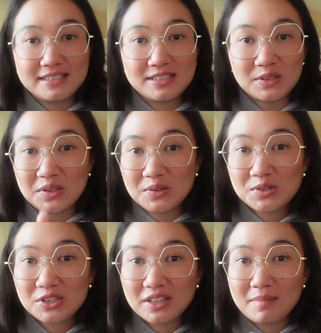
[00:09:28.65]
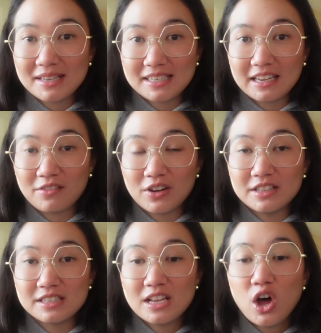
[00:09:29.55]
So usually my sinking
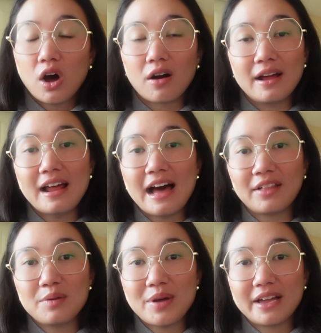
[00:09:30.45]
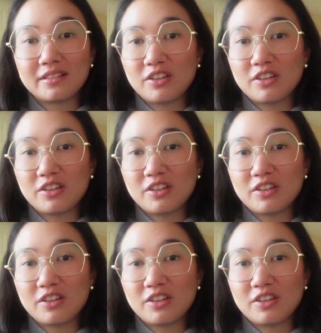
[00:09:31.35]
funds are at Ally Bank.